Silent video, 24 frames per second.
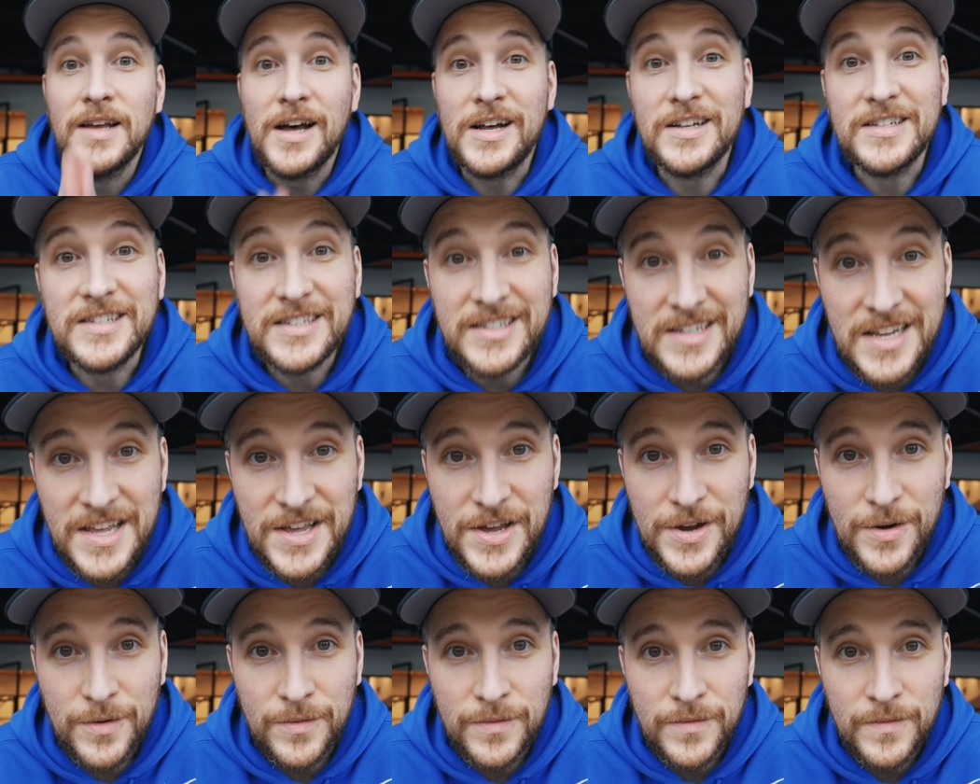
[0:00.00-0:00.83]
I'll see
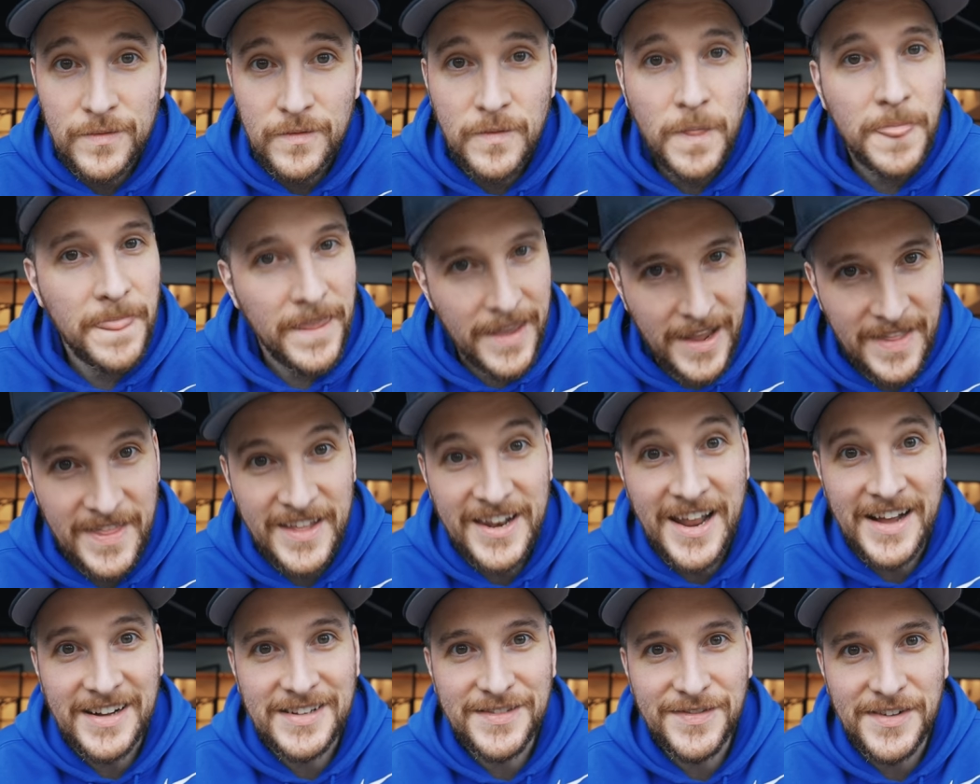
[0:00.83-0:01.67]
you in
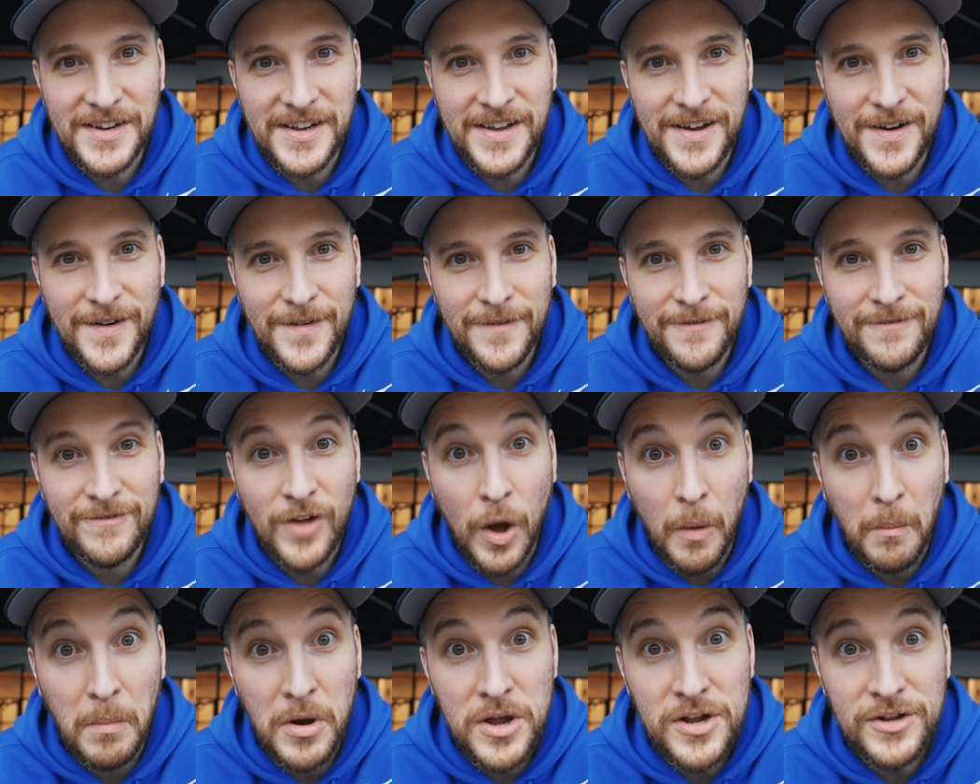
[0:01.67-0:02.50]
the next video.
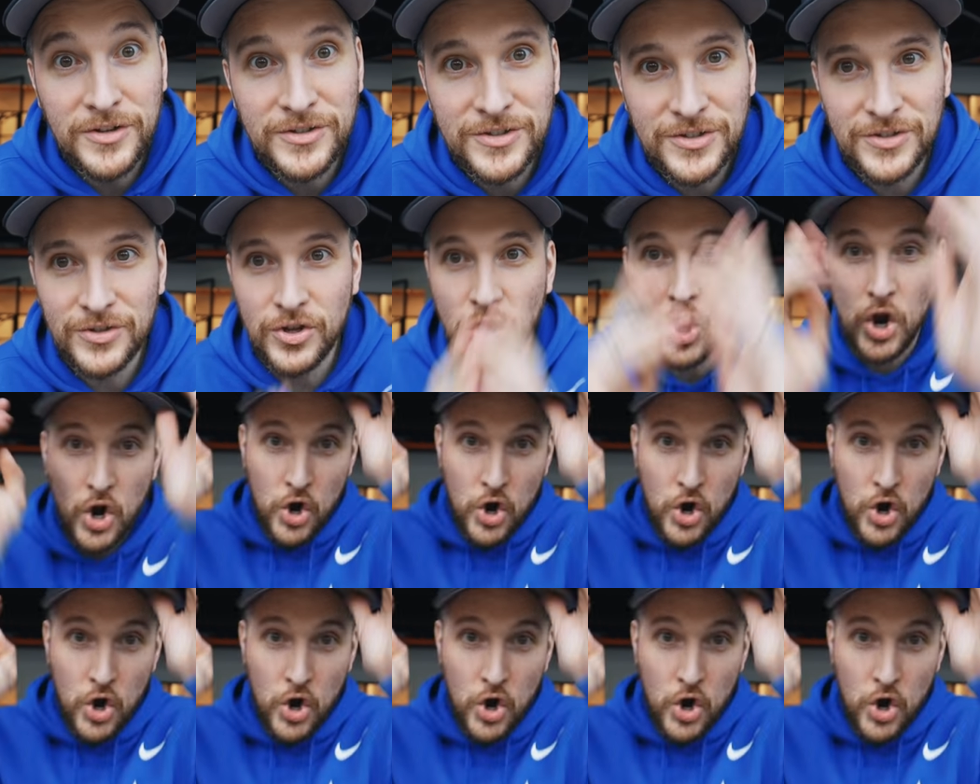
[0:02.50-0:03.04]
Peace.